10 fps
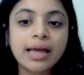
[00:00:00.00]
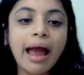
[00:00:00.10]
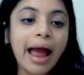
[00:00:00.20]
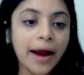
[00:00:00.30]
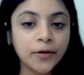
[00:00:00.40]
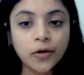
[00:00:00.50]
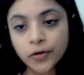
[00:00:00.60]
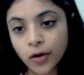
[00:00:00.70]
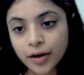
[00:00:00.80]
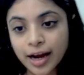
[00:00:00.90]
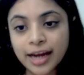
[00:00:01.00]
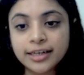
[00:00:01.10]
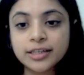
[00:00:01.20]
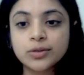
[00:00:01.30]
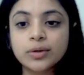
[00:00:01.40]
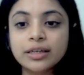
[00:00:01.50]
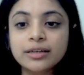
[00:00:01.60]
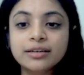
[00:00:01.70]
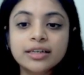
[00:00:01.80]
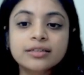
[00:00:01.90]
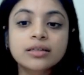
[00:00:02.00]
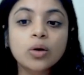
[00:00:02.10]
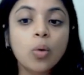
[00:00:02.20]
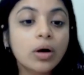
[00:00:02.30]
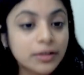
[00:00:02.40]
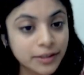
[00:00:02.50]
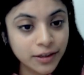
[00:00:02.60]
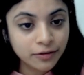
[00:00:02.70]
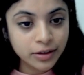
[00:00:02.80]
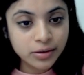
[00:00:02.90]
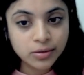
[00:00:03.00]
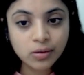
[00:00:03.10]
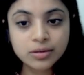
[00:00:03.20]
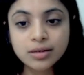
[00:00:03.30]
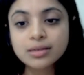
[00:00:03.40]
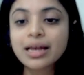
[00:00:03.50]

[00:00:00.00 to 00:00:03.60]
and or I need to increase the quality of resources,